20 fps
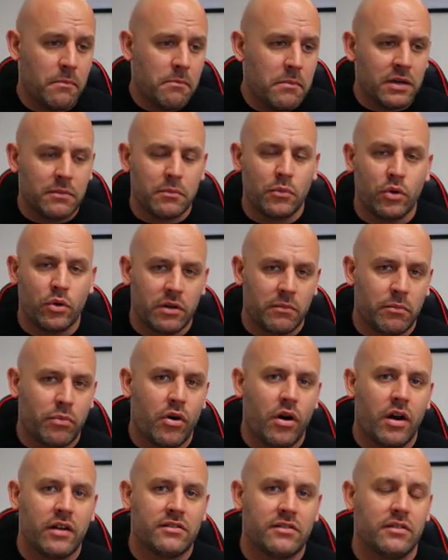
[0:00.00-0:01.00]
mid-morning
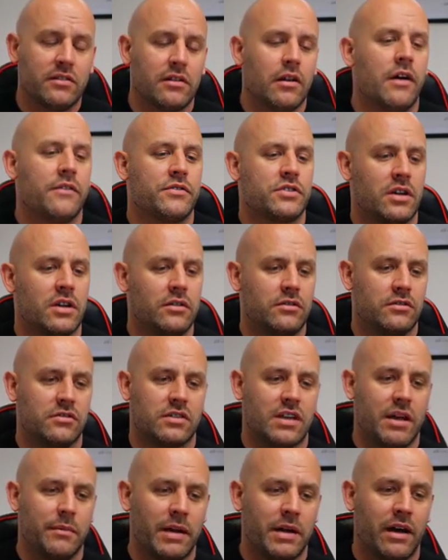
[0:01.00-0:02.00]
prices, live shows just
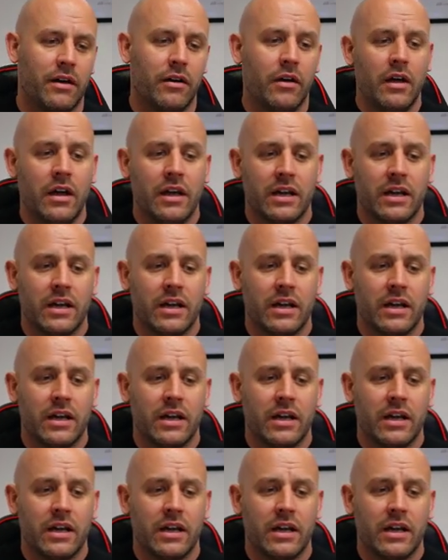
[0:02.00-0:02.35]
coming out,